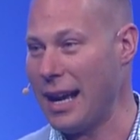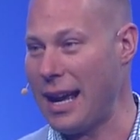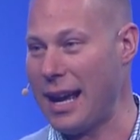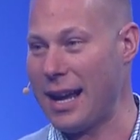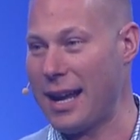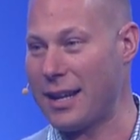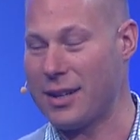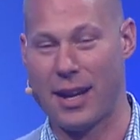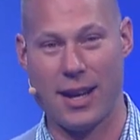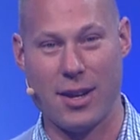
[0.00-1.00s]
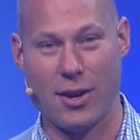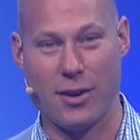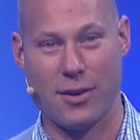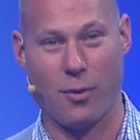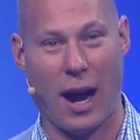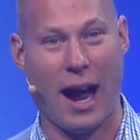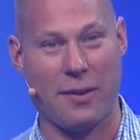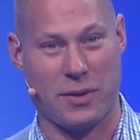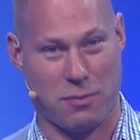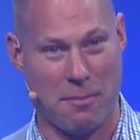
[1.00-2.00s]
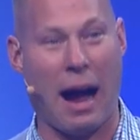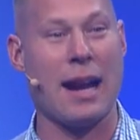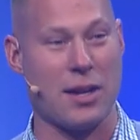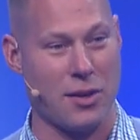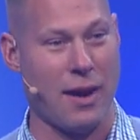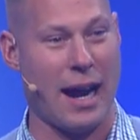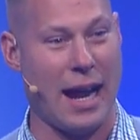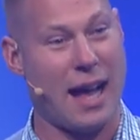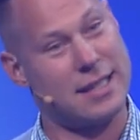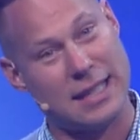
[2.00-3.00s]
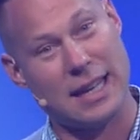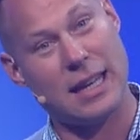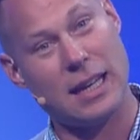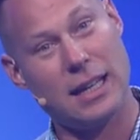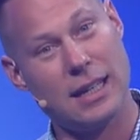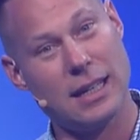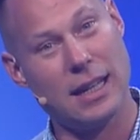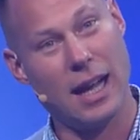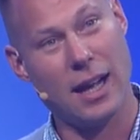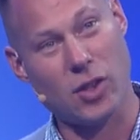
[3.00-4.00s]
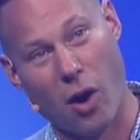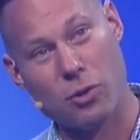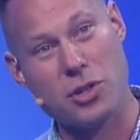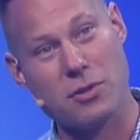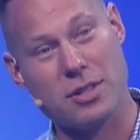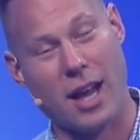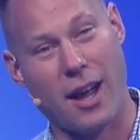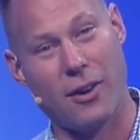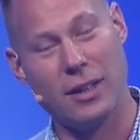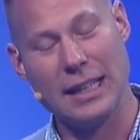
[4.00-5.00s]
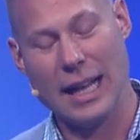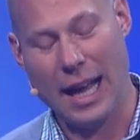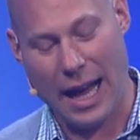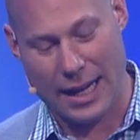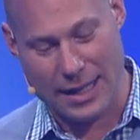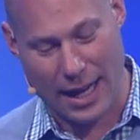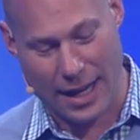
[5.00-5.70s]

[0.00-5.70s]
and your wife is reminding you right now, see? Told you so. And